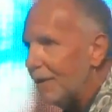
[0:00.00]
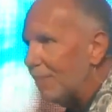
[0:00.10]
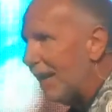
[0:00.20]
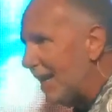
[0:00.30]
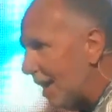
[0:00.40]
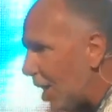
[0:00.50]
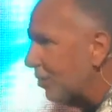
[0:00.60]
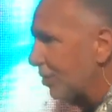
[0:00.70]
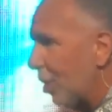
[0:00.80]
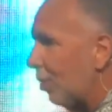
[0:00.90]
but he
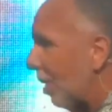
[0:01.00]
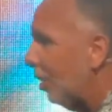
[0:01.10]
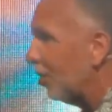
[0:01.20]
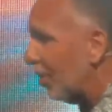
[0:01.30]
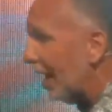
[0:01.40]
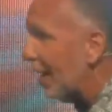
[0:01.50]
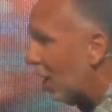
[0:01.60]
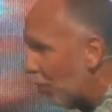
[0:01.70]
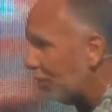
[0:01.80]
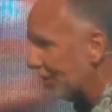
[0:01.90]
also rolled away
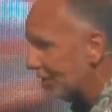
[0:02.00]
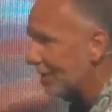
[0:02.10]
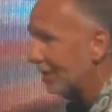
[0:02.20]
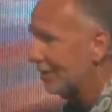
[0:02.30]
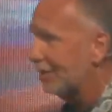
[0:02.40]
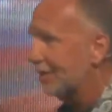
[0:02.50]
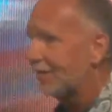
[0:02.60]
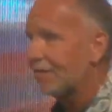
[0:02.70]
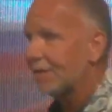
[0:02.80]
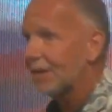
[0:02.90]
hopelessness.
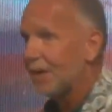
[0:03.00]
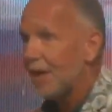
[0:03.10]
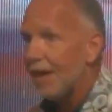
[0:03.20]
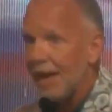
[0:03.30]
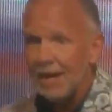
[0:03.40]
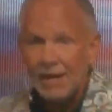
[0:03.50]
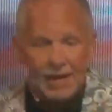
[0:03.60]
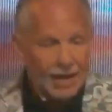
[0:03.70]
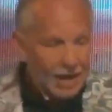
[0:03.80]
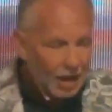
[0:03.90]
And
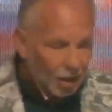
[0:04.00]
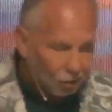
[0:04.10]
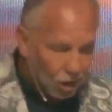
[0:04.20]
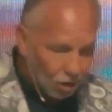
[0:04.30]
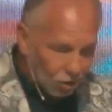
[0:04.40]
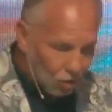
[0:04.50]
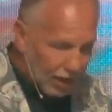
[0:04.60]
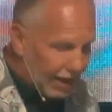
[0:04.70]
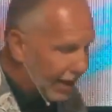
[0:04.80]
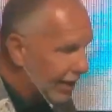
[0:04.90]
he rolled
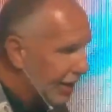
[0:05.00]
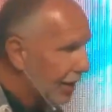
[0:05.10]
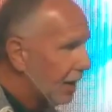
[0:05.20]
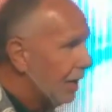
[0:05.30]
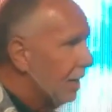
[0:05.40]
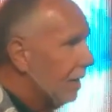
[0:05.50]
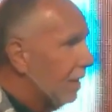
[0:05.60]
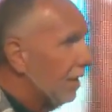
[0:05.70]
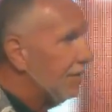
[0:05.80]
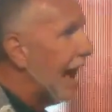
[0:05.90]
away
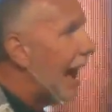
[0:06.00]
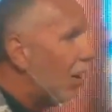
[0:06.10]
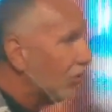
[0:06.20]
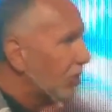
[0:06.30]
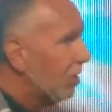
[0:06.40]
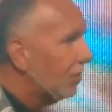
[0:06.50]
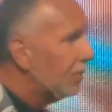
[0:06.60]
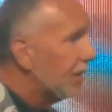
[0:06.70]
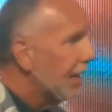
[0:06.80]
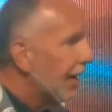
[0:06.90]
doubt.
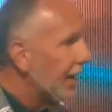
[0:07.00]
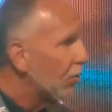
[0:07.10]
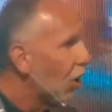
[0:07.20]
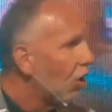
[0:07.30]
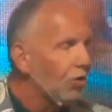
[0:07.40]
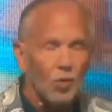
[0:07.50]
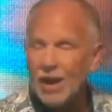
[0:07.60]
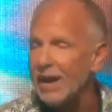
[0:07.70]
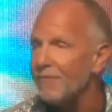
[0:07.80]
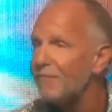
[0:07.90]
He rolled
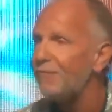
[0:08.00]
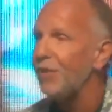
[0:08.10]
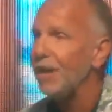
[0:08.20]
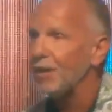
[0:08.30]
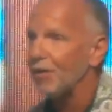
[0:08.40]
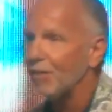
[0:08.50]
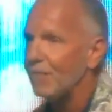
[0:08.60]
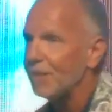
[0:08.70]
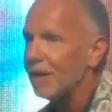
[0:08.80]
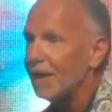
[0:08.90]
away fear.
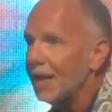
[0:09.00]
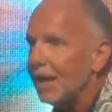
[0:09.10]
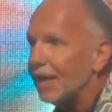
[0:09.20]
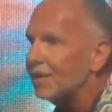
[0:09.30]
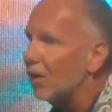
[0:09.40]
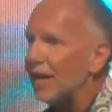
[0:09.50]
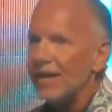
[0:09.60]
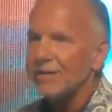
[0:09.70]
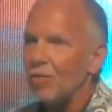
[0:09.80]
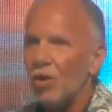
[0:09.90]
And so he
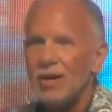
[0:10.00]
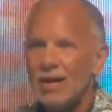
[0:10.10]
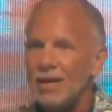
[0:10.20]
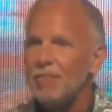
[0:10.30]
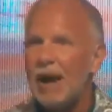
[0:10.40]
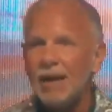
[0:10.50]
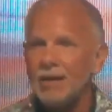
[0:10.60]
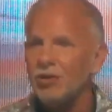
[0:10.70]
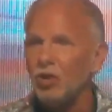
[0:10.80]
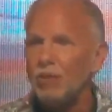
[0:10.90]
doesn't want anybody
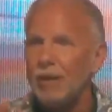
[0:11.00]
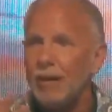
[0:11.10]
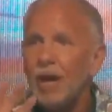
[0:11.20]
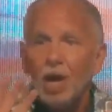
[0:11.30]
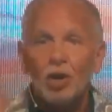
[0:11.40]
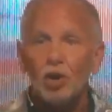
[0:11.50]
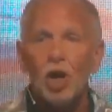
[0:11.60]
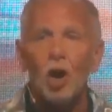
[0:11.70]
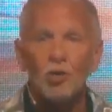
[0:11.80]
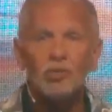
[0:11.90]
to be
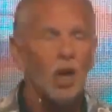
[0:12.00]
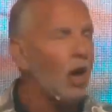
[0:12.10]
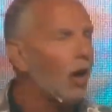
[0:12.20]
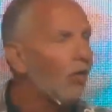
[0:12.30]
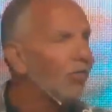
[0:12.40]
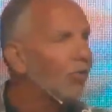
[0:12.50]
closed off